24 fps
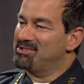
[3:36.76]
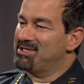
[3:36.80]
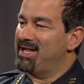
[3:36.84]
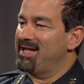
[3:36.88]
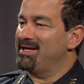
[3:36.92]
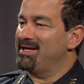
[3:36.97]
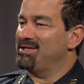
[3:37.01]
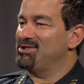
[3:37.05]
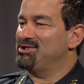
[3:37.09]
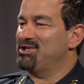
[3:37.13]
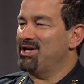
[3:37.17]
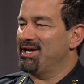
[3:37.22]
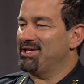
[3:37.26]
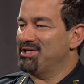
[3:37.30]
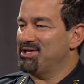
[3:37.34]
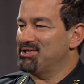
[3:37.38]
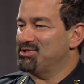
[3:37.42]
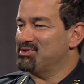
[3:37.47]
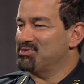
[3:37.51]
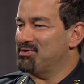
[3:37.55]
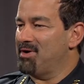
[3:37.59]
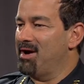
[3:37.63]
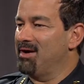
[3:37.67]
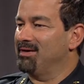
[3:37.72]
hey, check your
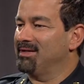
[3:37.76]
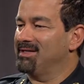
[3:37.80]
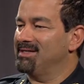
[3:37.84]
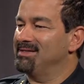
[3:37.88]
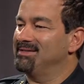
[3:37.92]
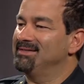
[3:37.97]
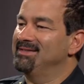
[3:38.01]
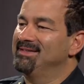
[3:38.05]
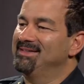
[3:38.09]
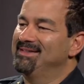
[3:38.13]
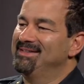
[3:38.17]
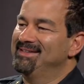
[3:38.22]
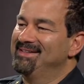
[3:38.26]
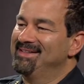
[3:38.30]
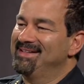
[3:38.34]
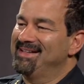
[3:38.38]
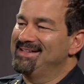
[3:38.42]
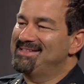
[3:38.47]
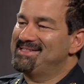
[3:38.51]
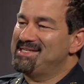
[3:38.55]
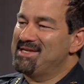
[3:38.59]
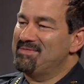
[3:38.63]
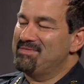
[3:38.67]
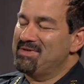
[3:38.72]
trunk and
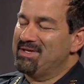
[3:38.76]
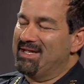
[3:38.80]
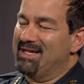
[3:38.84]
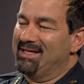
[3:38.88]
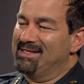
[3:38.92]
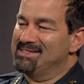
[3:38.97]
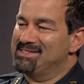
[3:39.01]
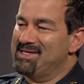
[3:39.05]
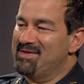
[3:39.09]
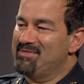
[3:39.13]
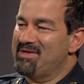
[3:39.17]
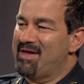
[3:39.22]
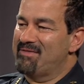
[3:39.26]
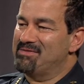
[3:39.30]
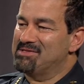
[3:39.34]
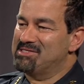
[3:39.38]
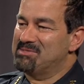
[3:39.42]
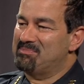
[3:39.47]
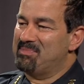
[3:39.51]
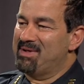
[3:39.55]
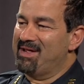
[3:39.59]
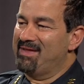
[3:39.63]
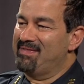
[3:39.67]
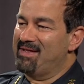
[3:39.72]
see if you can see if you have a
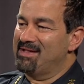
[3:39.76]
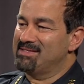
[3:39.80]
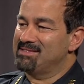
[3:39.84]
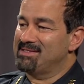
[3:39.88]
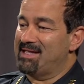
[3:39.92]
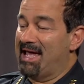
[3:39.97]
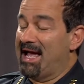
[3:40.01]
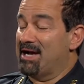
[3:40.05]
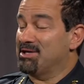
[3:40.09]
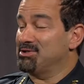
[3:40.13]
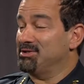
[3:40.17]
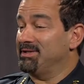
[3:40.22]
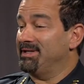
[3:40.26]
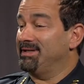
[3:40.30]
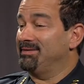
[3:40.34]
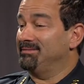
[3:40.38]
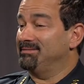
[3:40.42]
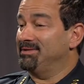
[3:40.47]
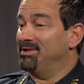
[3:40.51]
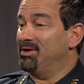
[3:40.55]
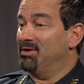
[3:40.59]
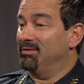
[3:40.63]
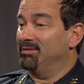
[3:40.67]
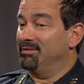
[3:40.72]
spare that's actually,
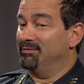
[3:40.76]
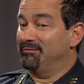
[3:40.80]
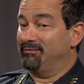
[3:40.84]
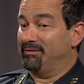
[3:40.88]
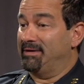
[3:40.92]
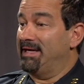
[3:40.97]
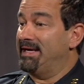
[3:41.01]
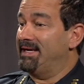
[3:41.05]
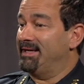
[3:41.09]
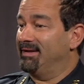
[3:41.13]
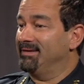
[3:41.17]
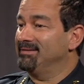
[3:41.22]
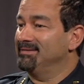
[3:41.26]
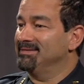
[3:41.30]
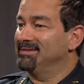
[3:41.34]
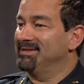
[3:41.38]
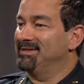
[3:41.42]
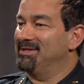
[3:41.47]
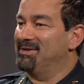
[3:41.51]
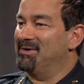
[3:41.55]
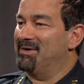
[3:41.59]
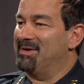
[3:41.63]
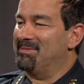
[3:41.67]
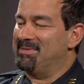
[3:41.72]
you know, inflated,
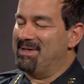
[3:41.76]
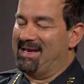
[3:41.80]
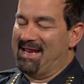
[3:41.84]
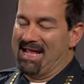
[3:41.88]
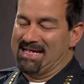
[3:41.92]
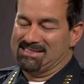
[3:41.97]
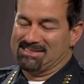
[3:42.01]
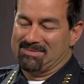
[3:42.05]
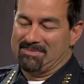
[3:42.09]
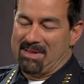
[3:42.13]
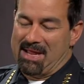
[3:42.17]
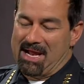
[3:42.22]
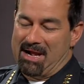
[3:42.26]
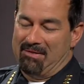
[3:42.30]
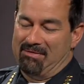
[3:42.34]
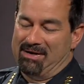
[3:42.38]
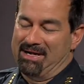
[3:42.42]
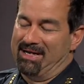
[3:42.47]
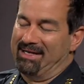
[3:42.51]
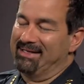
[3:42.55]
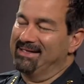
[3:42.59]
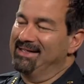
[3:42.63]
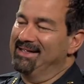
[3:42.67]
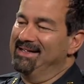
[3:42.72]
you know what I mean, had some air in
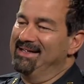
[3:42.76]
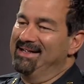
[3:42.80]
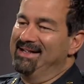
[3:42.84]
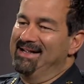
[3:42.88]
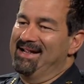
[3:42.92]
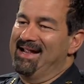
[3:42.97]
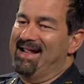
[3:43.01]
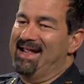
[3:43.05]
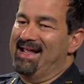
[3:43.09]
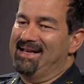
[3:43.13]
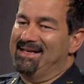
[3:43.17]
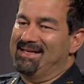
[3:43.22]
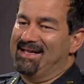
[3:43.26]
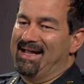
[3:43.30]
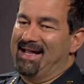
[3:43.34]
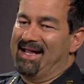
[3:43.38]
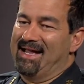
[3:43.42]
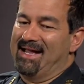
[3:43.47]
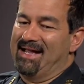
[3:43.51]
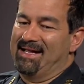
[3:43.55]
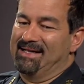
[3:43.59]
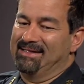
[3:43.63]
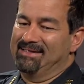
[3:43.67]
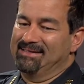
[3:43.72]
it, and
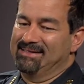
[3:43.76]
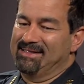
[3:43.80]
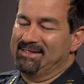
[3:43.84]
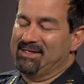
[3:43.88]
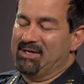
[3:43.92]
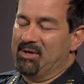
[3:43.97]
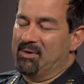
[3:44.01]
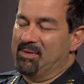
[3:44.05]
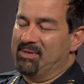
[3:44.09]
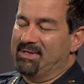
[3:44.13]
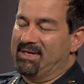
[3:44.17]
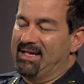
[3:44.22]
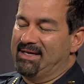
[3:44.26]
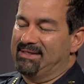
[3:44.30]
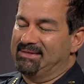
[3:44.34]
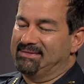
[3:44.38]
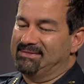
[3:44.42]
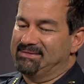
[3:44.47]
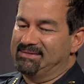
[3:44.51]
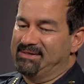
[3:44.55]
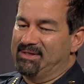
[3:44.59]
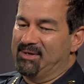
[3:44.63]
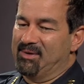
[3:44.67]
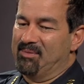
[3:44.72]
then
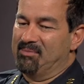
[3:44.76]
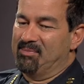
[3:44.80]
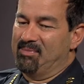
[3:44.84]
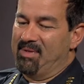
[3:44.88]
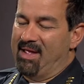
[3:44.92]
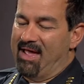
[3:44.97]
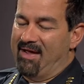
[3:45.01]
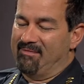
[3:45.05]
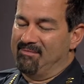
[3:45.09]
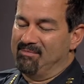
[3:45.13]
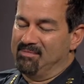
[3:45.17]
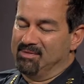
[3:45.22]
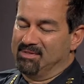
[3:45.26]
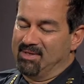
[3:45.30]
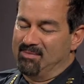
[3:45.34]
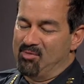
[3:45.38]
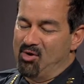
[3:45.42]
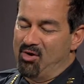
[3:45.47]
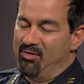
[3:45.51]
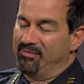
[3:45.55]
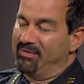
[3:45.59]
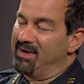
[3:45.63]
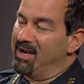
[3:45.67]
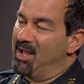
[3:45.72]
have them come
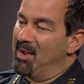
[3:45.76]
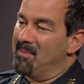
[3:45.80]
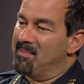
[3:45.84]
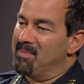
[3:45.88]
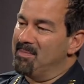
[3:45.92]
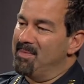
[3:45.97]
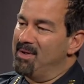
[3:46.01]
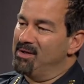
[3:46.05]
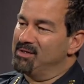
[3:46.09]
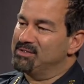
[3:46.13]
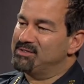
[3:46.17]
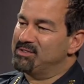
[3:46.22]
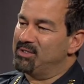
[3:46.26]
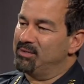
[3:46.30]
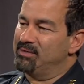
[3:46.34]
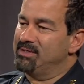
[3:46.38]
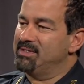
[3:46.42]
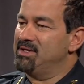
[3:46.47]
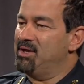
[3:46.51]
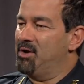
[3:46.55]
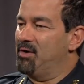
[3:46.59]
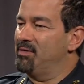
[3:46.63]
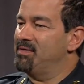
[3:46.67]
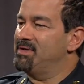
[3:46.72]
over and help them out. So,
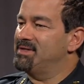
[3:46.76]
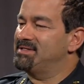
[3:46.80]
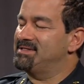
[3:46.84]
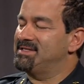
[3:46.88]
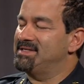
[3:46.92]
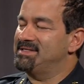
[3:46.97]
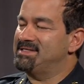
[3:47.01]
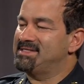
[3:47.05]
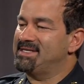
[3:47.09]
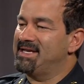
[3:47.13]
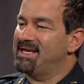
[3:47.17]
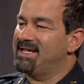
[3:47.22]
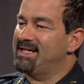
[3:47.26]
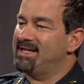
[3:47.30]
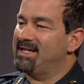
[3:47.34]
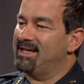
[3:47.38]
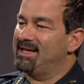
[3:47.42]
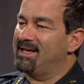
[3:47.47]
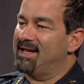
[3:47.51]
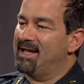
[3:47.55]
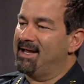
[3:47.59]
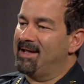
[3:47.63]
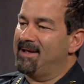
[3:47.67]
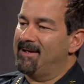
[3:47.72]
you know, the city
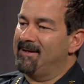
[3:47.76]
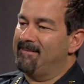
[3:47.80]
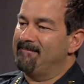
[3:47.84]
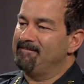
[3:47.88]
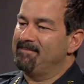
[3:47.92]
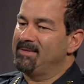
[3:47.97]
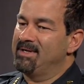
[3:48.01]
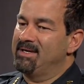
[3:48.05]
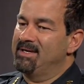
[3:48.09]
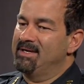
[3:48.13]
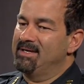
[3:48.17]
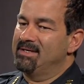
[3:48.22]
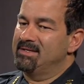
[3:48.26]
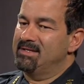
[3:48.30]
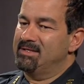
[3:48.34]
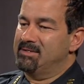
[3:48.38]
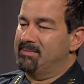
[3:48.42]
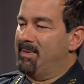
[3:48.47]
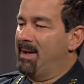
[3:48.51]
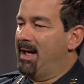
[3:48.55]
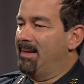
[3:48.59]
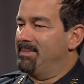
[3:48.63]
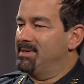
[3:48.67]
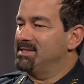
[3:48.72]
and the
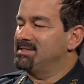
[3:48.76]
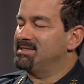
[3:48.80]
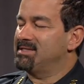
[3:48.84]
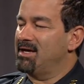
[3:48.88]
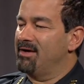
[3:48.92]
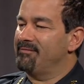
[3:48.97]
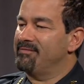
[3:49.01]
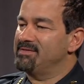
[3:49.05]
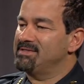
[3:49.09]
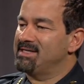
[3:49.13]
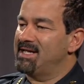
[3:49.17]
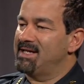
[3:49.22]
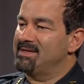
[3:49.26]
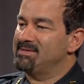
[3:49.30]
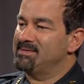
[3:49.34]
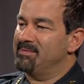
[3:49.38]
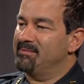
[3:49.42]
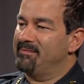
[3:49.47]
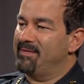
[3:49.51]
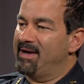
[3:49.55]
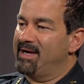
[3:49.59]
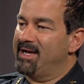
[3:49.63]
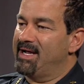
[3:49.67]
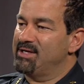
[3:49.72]
department itself has had some
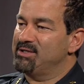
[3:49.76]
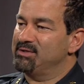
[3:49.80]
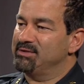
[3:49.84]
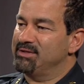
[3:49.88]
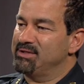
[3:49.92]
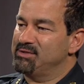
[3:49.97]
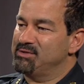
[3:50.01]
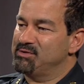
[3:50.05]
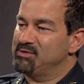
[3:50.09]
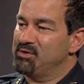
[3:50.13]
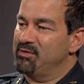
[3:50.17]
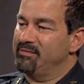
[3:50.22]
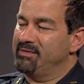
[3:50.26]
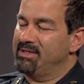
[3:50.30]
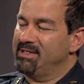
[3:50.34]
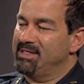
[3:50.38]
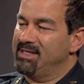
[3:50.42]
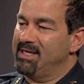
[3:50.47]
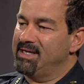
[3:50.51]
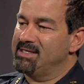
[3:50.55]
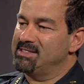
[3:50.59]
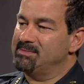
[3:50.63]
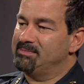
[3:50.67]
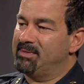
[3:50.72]
financial issues over the
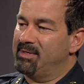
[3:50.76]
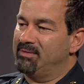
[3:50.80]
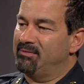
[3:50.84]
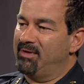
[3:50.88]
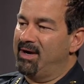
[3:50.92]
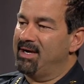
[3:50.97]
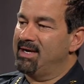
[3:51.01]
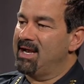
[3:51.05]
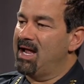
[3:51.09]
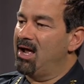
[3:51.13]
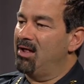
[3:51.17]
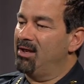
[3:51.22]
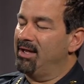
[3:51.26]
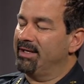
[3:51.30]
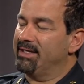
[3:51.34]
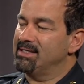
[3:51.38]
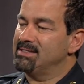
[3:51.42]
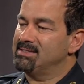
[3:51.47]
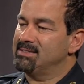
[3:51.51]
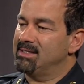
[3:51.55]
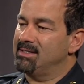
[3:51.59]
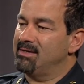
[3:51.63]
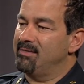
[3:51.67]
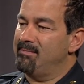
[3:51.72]
years, but right now, like I
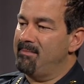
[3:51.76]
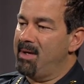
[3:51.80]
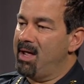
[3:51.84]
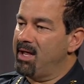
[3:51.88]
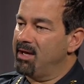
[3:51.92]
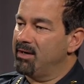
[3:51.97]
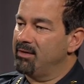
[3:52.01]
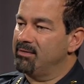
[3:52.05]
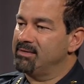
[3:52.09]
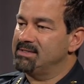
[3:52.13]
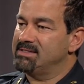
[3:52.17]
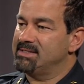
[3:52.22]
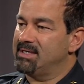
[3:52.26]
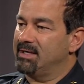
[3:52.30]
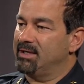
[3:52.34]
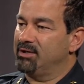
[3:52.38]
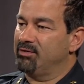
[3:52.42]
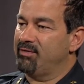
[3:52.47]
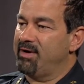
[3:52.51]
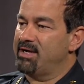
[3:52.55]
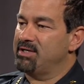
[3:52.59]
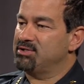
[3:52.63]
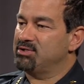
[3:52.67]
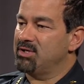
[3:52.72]
said, the mayor has done a
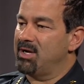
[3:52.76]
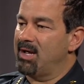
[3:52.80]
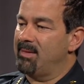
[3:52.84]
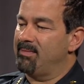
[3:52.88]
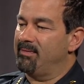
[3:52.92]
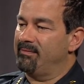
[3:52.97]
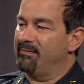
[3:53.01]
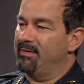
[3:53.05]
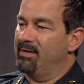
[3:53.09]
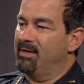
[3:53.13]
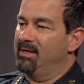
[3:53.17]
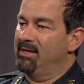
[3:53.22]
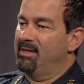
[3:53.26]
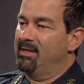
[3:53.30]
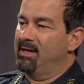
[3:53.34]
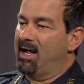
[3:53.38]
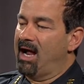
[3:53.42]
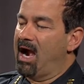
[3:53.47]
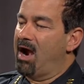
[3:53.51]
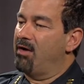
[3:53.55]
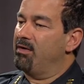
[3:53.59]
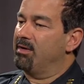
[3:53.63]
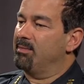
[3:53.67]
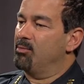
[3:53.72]
great job of
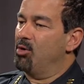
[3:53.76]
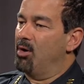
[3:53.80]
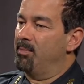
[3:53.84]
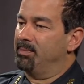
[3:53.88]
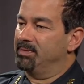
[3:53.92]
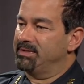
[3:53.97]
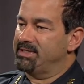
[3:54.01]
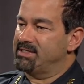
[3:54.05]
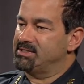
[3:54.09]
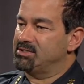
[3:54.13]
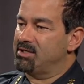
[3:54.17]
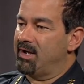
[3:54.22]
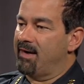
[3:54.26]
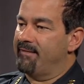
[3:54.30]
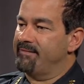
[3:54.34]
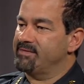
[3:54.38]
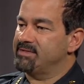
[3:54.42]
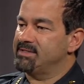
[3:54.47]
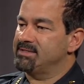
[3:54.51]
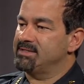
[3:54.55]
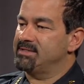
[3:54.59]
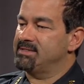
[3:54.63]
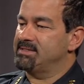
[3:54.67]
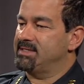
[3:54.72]
hiring more police
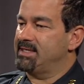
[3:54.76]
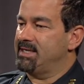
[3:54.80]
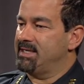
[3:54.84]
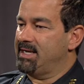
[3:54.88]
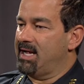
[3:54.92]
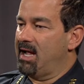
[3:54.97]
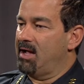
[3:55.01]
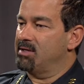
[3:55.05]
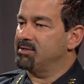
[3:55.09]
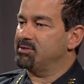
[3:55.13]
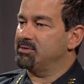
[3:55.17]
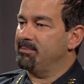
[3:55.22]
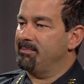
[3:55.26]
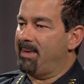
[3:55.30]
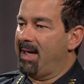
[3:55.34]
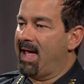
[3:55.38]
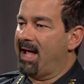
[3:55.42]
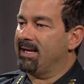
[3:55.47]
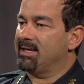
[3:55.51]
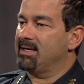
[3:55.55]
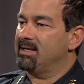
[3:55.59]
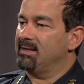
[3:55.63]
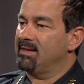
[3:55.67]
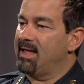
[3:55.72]
officers, the city council
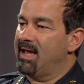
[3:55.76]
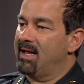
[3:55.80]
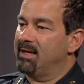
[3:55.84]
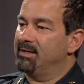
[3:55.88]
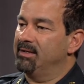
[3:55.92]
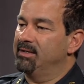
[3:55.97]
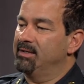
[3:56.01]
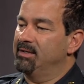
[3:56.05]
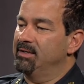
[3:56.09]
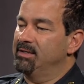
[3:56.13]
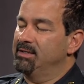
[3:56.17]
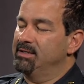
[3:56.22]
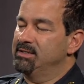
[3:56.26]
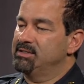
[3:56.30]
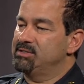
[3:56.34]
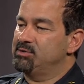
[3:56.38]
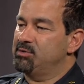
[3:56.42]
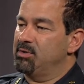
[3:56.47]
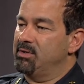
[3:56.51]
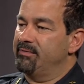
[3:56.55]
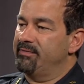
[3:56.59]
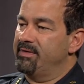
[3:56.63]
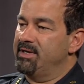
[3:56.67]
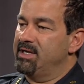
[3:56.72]
backing that
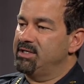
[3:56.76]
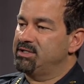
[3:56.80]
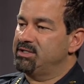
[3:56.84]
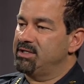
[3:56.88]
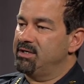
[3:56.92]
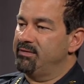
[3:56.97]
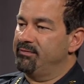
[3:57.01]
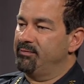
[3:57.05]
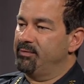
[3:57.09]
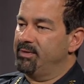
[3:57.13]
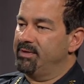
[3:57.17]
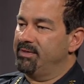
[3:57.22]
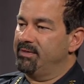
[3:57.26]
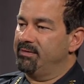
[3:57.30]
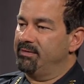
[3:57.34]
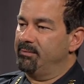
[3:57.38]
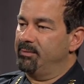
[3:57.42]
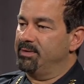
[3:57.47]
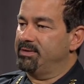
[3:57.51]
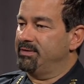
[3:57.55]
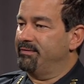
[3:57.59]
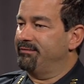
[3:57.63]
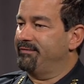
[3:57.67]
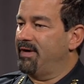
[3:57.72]
sort of initiative
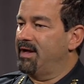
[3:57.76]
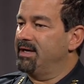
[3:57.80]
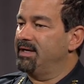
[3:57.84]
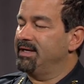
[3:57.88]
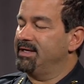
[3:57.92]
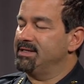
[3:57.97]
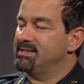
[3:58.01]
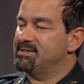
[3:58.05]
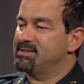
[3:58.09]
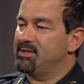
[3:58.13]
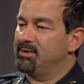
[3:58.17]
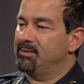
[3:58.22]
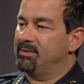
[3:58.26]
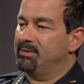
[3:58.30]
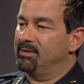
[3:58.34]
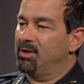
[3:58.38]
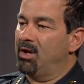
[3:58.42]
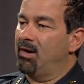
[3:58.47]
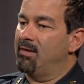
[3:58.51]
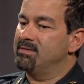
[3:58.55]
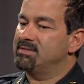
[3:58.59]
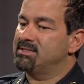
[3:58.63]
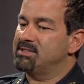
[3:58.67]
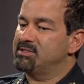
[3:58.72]
with the funding, so yeah.
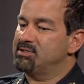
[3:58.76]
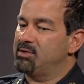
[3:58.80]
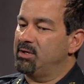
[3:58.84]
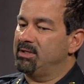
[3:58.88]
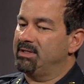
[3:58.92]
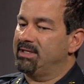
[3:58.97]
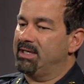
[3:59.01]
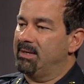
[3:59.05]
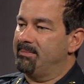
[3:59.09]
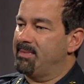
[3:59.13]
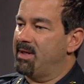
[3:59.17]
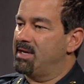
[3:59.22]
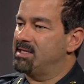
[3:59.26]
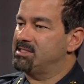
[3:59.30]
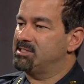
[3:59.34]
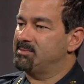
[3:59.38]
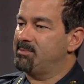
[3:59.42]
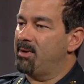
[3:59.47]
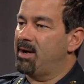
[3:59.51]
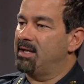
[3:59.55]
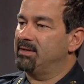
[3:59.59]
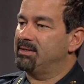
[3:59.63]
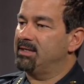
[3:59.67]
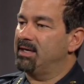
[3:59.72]
Lawrence is certainly in a better
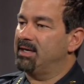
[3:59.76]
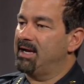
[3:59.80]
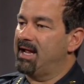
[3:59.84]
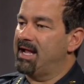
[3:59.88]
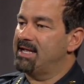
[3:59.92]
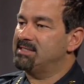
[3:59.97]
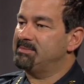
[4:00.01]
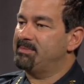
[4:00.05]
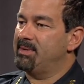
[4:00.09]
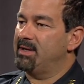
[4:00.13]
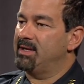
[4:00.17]
spot than it has been